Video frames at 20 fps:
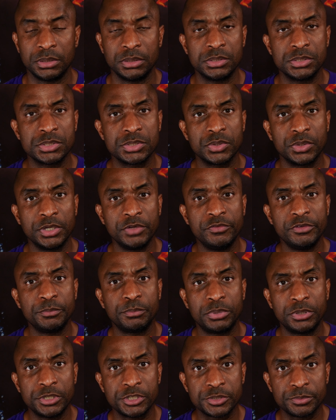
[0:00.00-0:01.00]
So even in
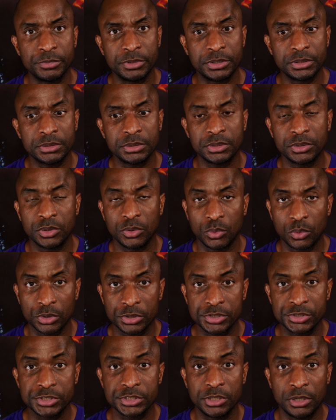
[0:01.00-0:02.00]
punishment, the Lord
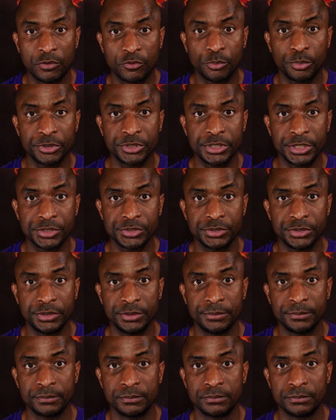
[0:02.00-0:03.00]
can still offer protection.